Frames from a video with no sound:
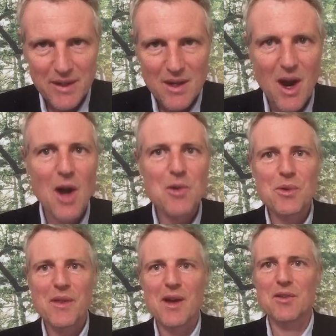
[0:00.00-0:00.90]

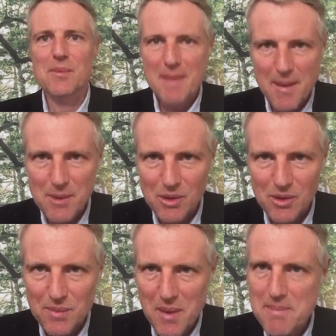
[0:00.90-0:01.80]
100,000
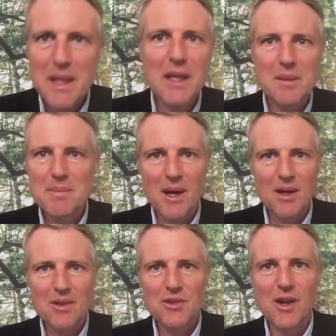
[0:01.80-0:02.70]
mammals, 1 million
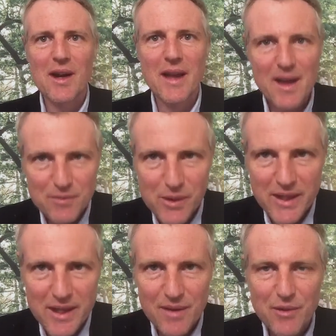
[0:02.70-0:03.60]
birds die every
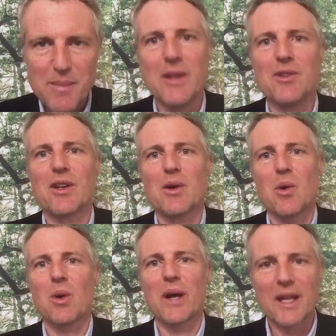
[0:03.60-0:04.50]
year from eating
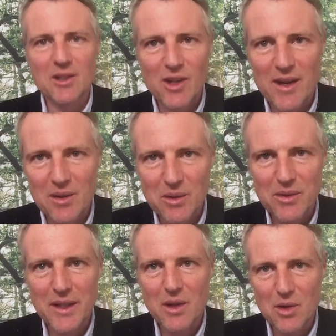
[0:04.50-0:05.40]
or getting tangled
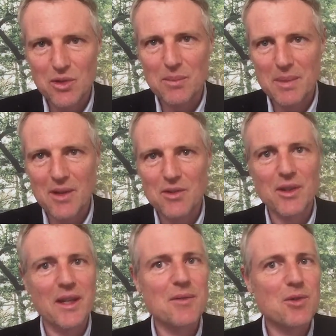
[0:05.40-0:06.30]
in ocean
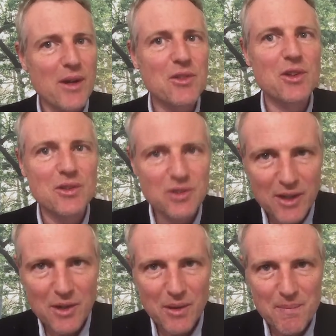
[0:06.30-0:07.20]
plastic. And if trends
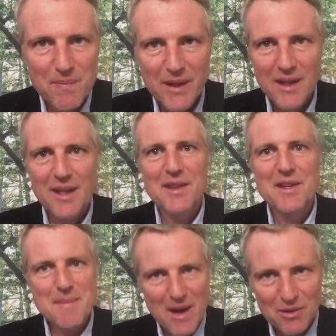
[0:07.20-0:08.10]
continue, the
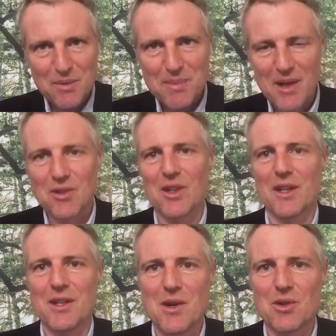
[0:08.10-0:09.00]
amount of plastic
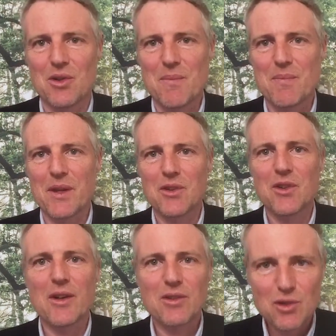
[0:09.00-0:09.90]
in the ocean is
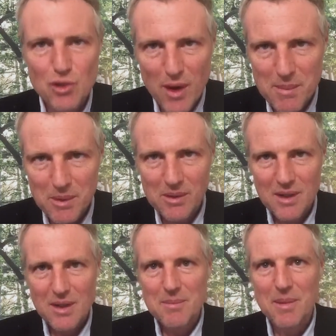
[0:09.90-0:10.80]
set to treble
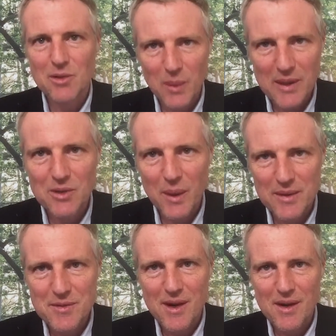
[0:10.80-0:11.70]
by
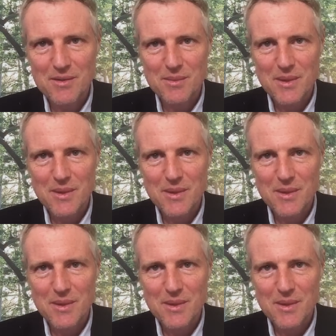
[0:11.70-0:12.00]
2025.